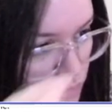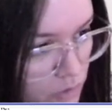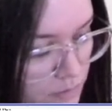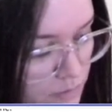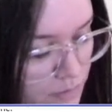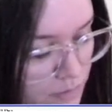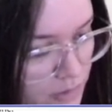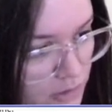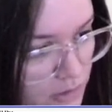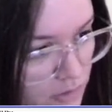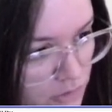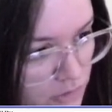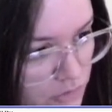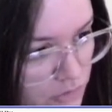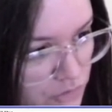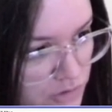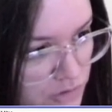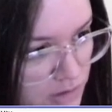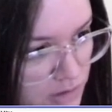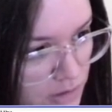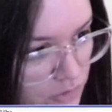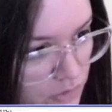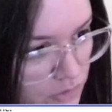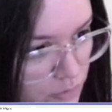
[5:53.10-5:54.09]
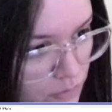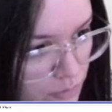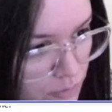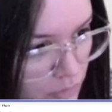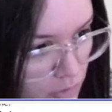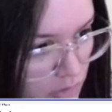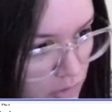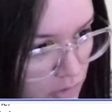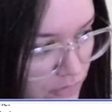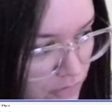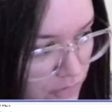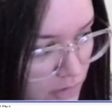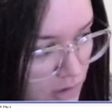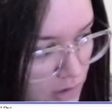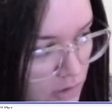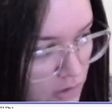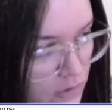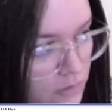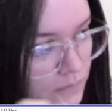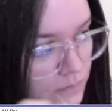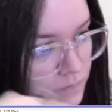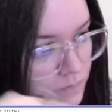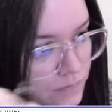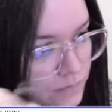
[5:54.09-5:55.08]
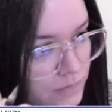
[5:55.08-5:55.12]
to better understand your
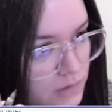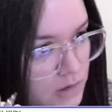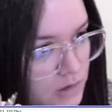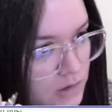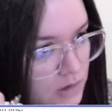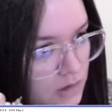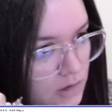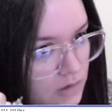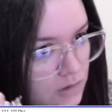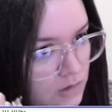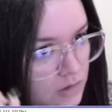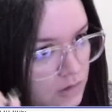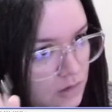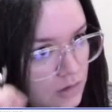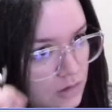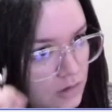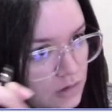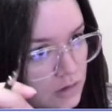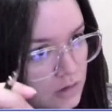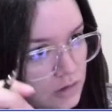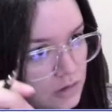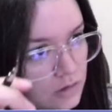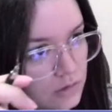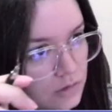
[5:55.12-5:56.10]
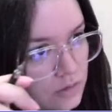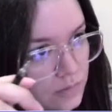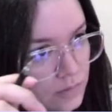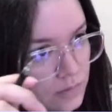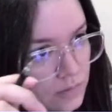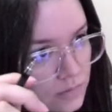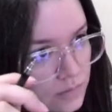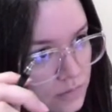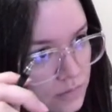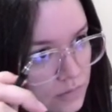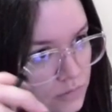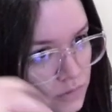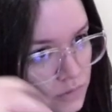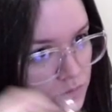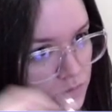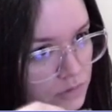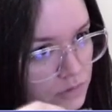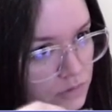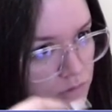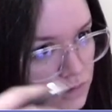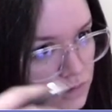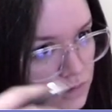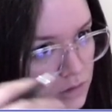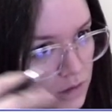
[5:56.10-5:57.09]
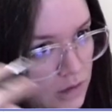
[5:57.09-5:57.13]
profile. Um,
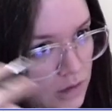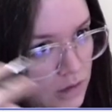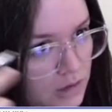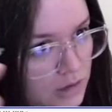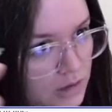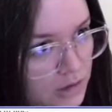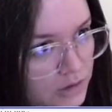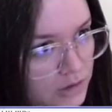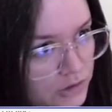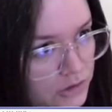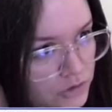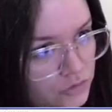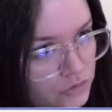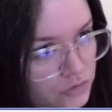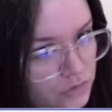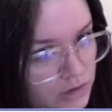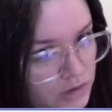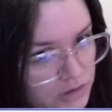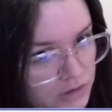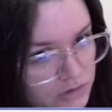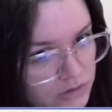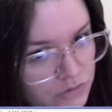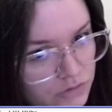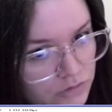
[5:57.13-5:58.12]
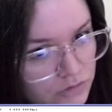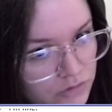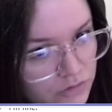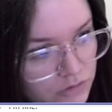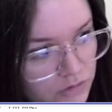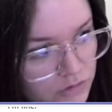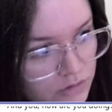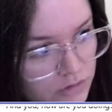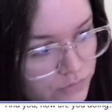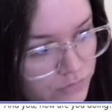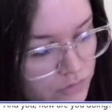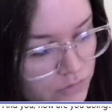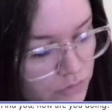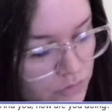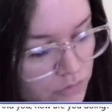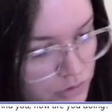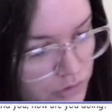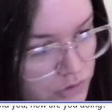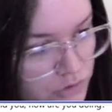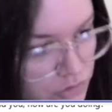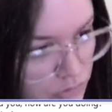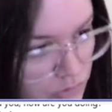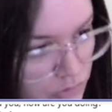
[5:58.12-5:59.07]
I need you to answer a few